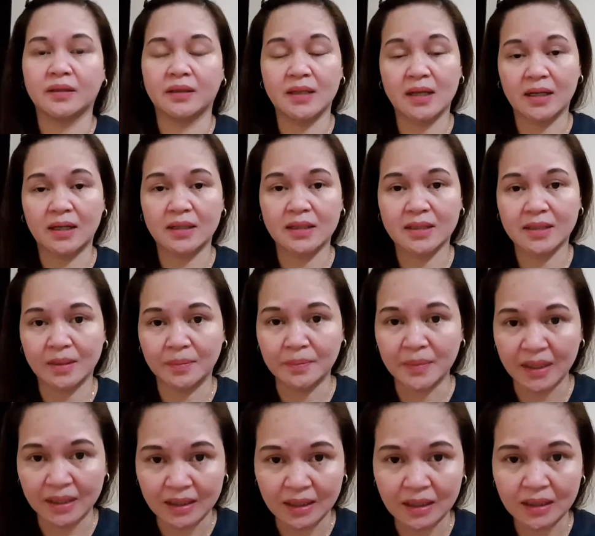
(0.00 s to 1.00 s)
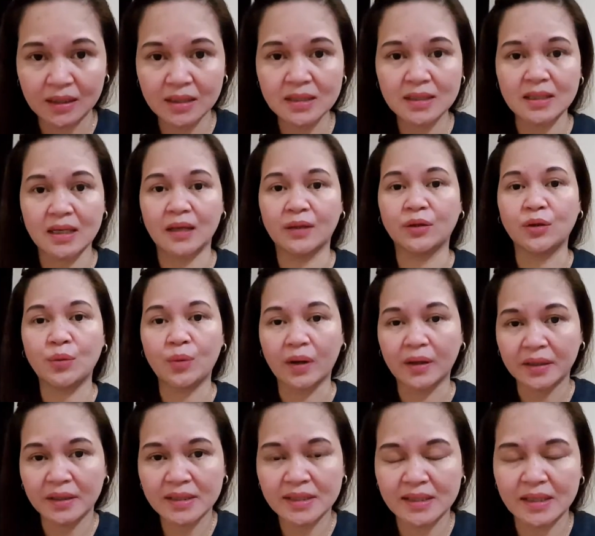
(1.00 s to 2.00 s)
the submittals and you are
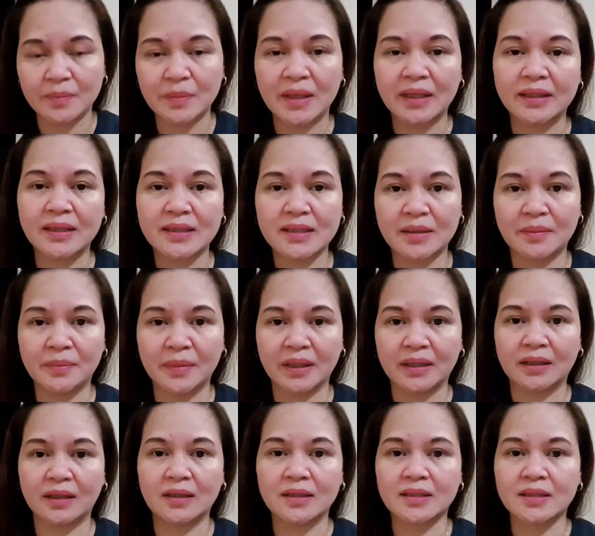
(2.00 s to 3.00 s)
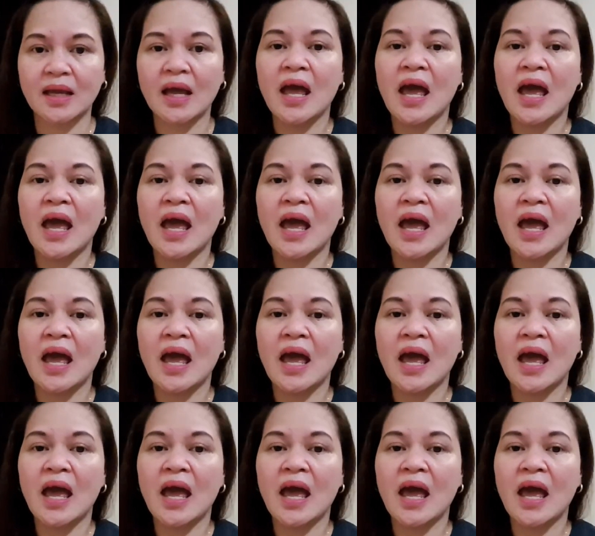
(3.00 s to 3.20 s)
receiving the submittals,